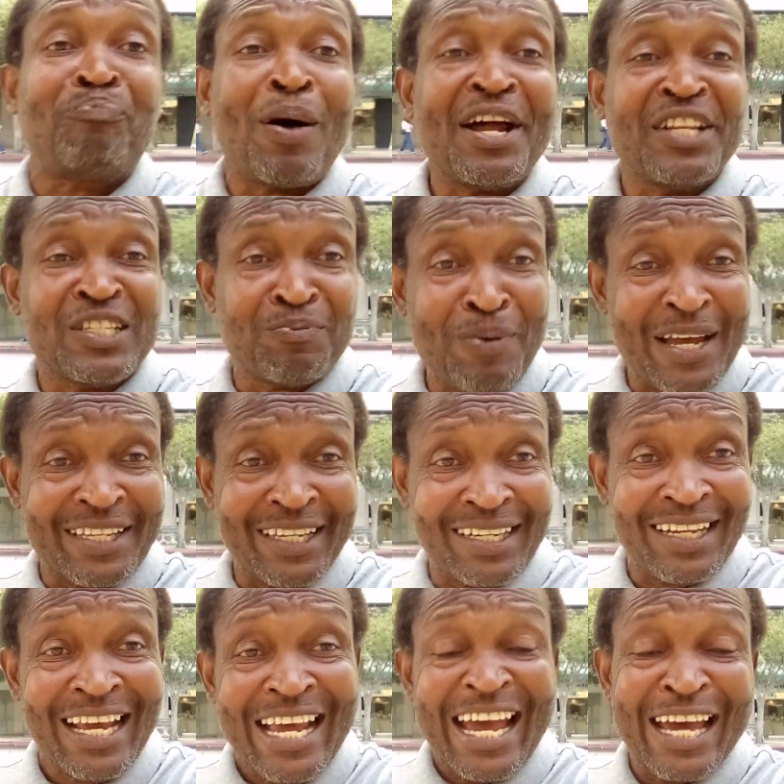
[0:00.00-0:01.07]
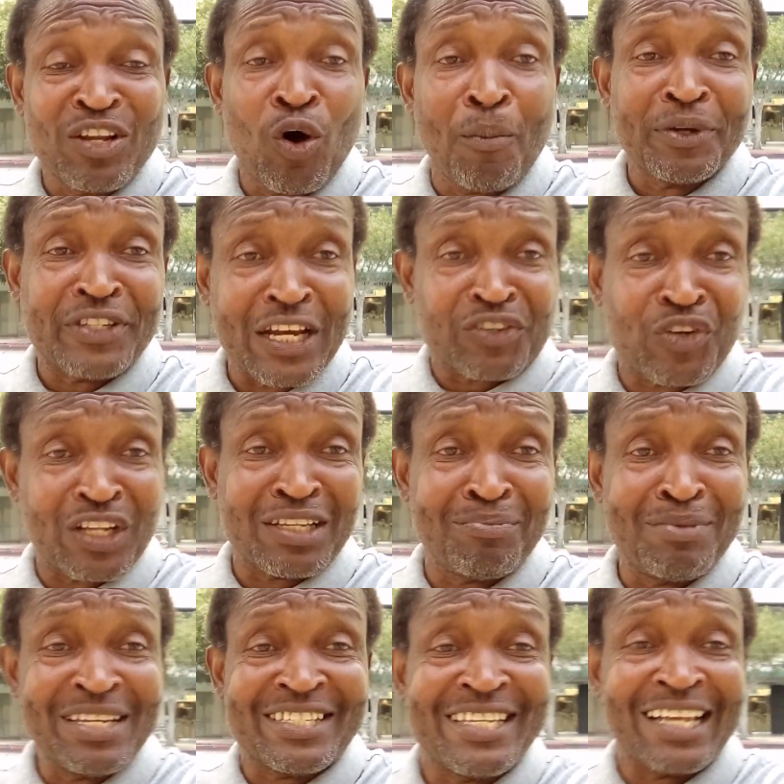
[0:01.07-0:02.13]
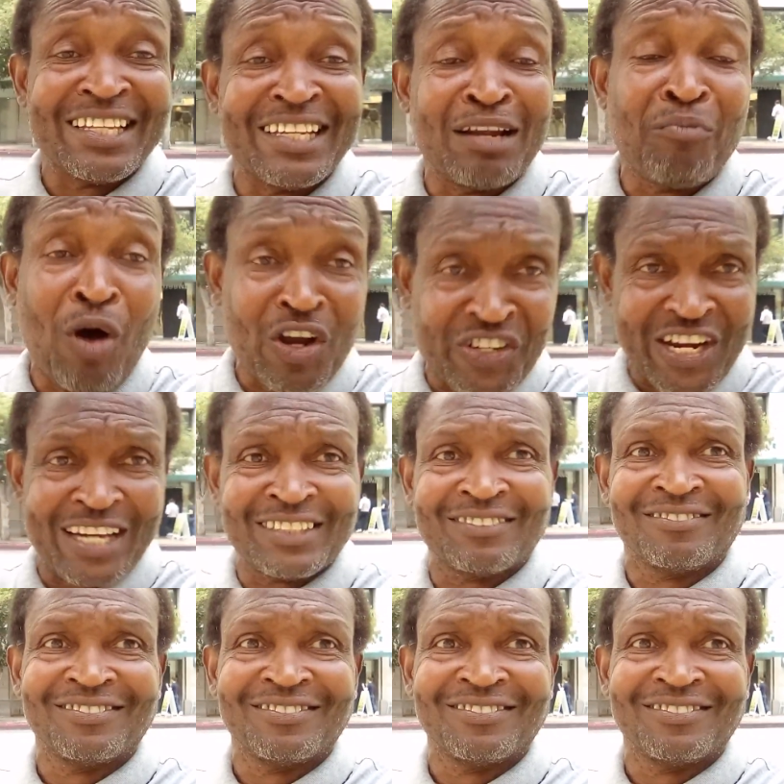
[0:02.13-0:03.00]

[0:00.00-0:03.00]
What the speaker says: participated in homosexuality, bestiality, and abortion.